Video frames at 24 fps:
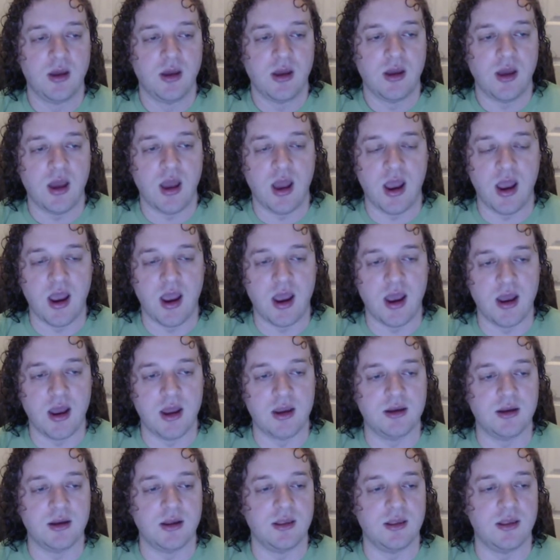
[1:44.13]

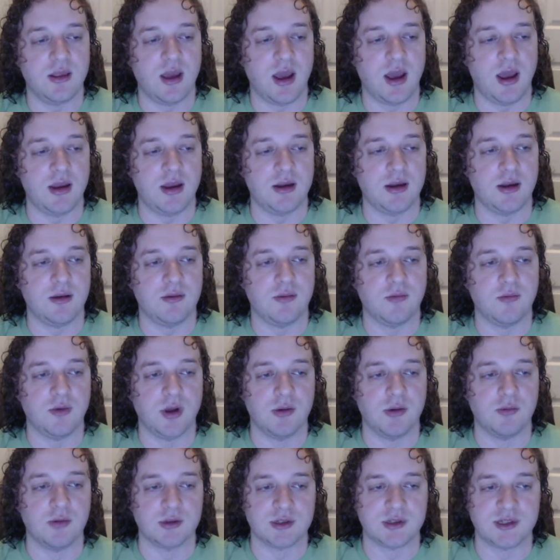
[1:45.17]
and then we
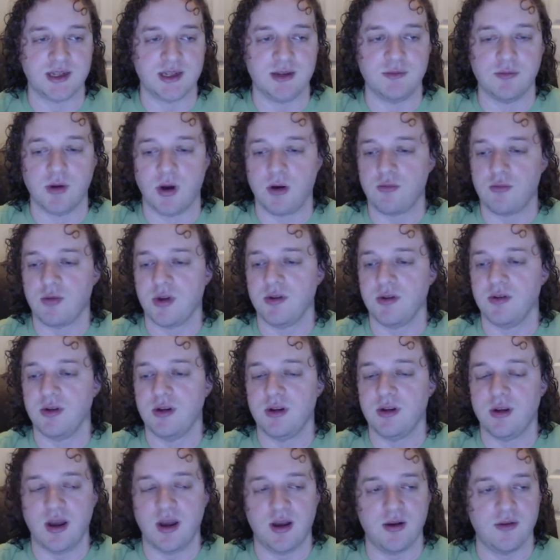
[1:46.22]
will see what
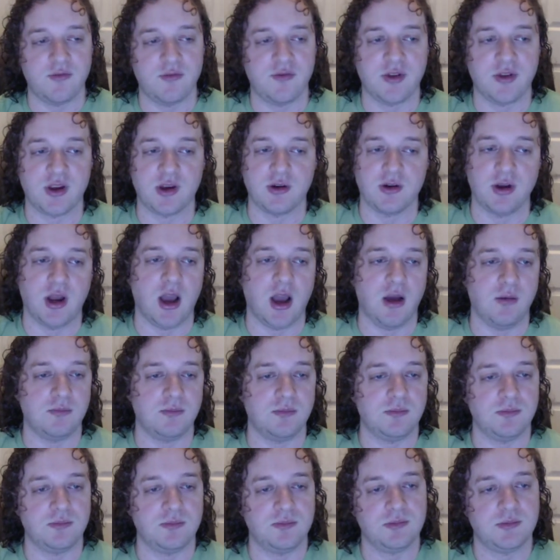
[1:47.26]
we have figured out.
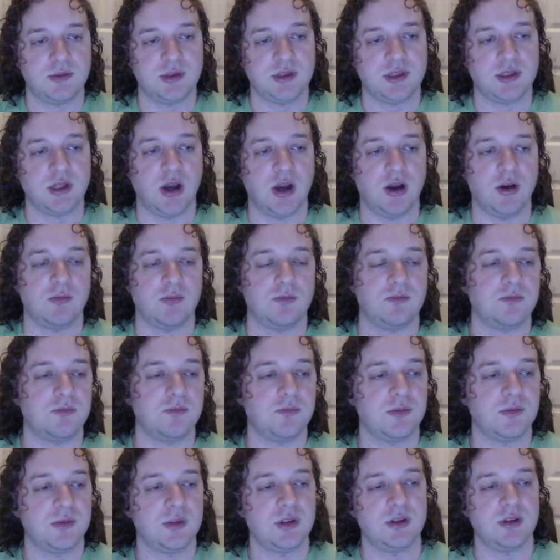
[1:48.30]
So,
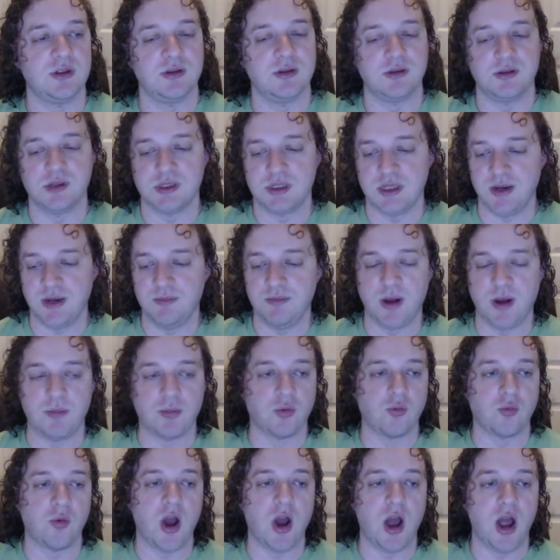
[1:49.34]
tip number
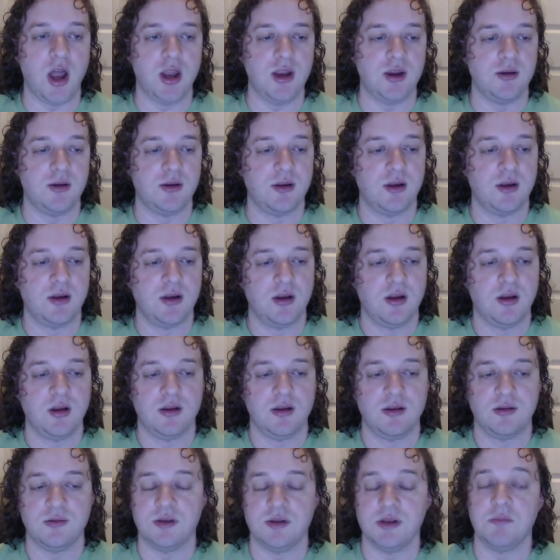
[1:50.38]
1,
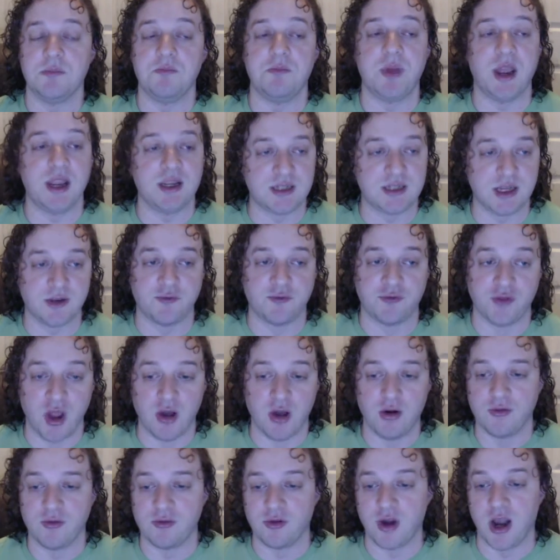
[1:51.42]
basic
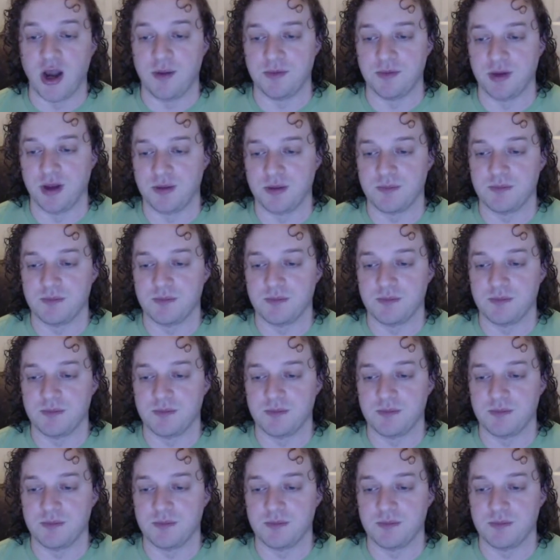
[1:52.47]
flow of grappling.